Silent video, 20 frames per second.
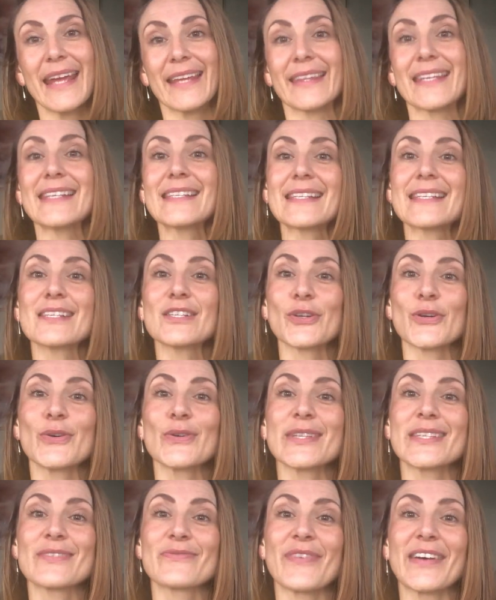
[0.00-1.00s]
This is
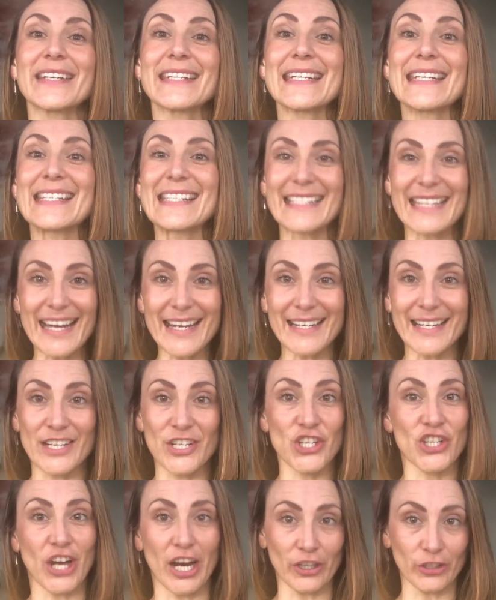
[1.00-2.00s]
called
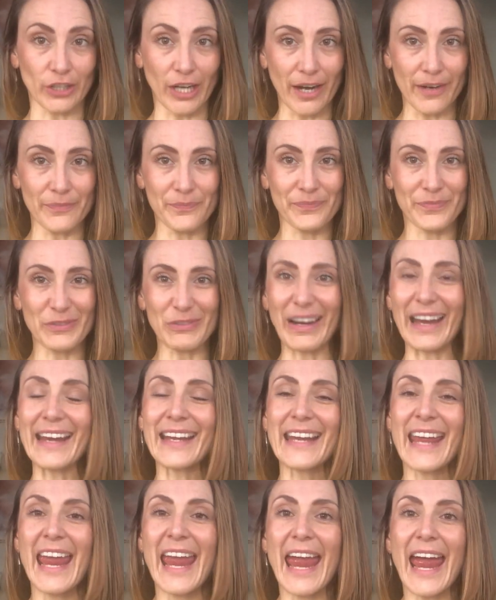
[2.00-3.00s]
Svadhisthana chakra, right?